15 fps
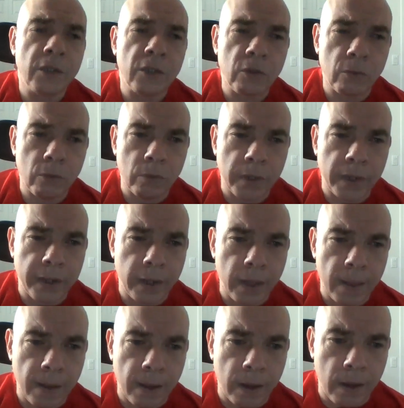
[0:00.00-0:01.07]
to
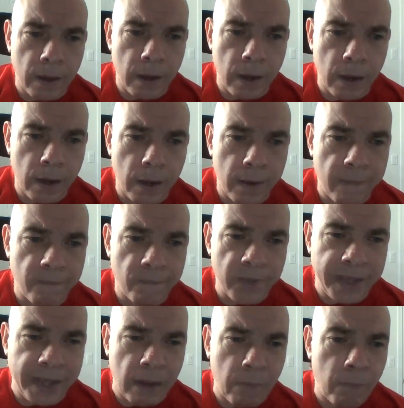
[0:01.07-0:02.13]

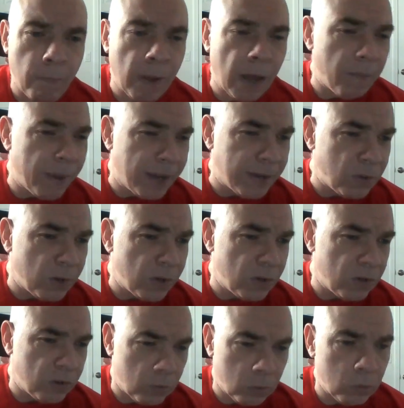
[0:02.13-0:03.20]
get Bob Ezrin
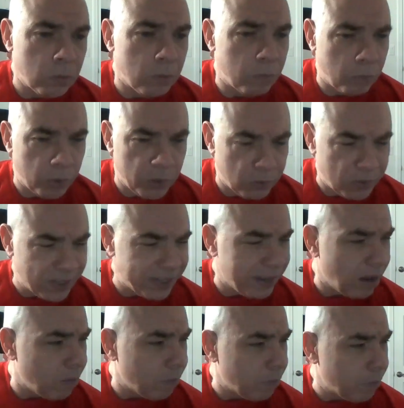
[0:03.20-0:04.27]
to produce the
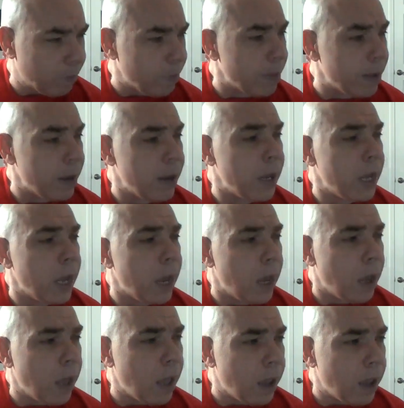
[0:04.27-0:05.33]
album,
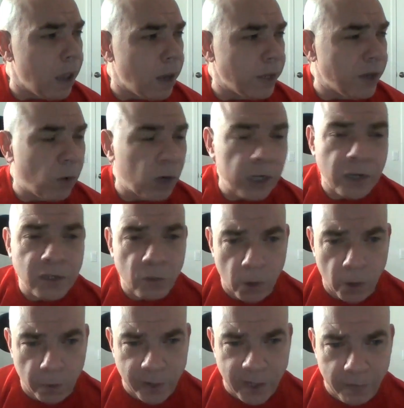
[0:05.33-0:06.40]
they wanted to
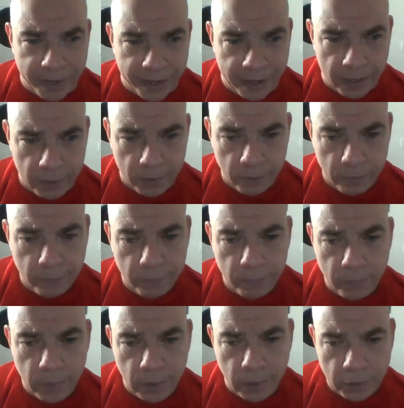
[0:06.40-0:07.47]
work with him again.
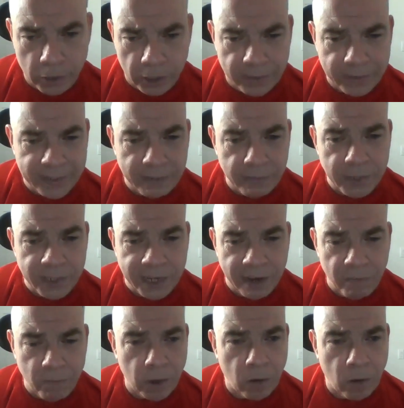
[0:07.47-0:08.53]
Gene Simmons gave
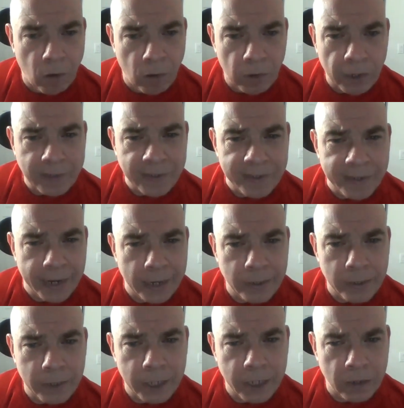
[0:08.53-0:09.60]
him a call and
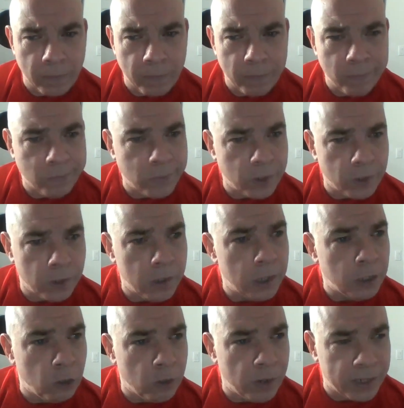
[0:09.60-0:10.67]
said, you know,
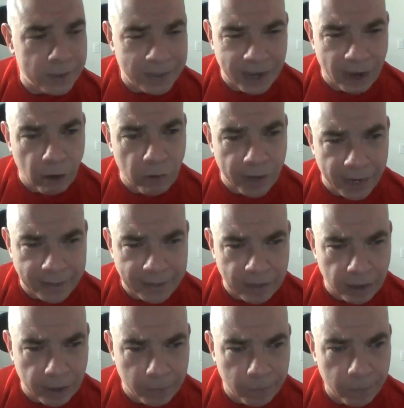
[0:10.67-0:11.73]
you let us down last
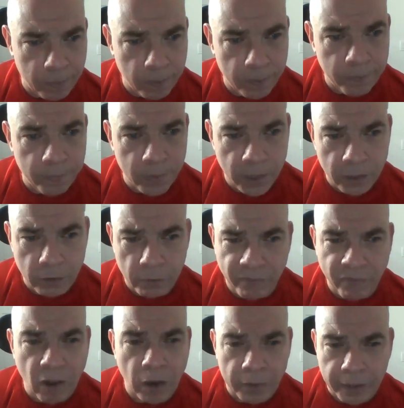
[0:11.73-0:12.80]
time. You
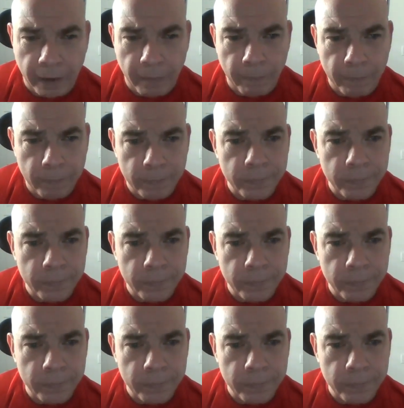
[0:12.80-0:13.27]
fucked up.